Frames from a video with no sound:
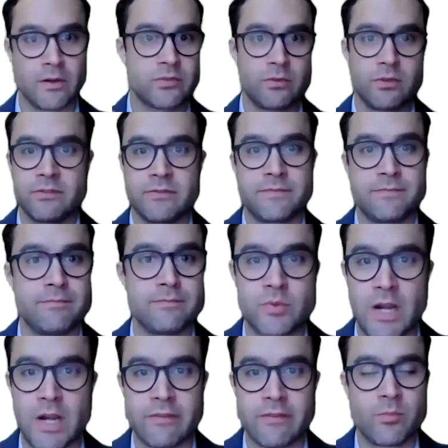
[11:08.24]
sort of
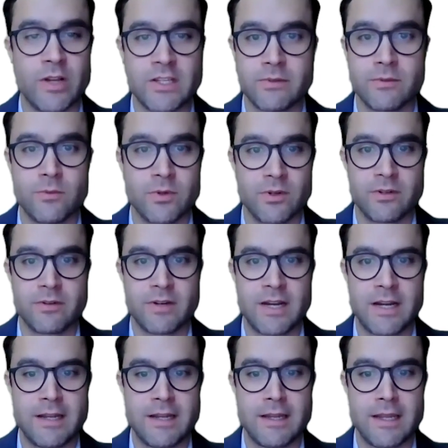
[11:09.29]
private placement world,
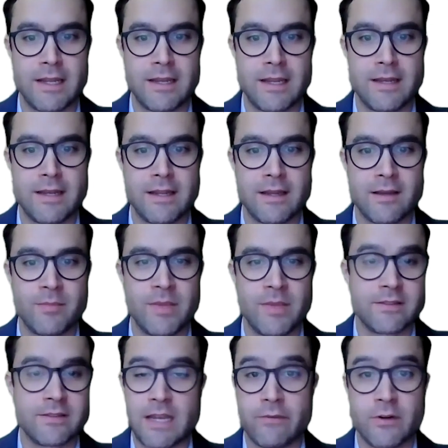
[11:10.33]
right? And
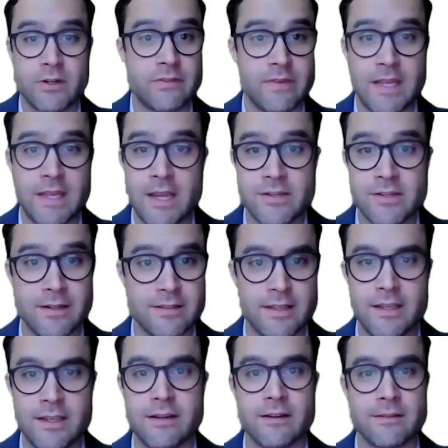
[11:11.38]
because diversification is
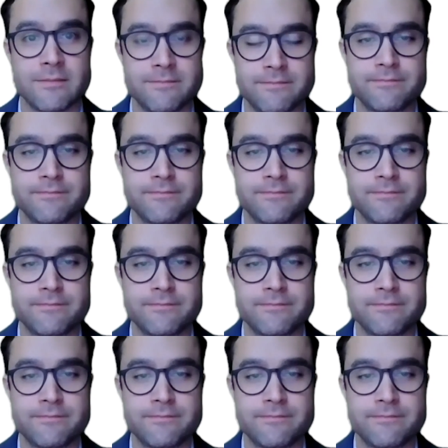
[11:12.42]
key here.